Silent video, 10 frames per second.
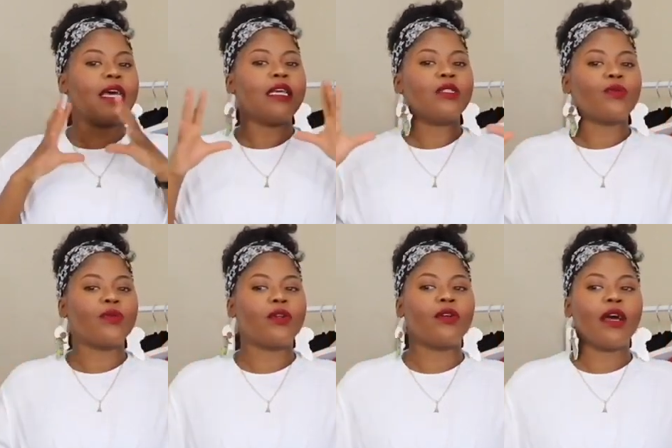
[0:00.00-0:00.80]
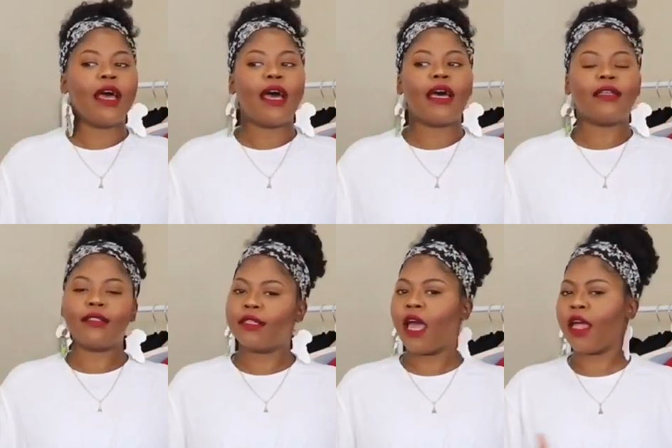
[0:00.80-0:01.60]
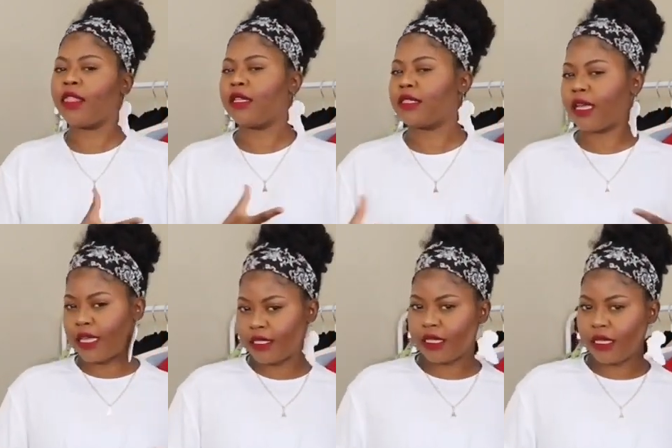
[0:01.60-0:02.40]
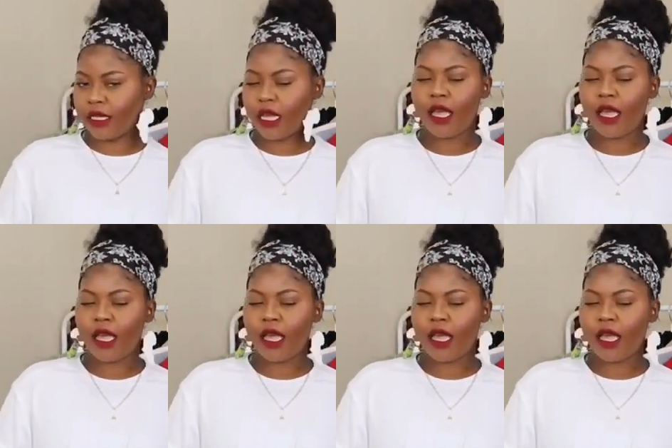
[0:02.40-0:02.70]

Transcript: as well as the sizing.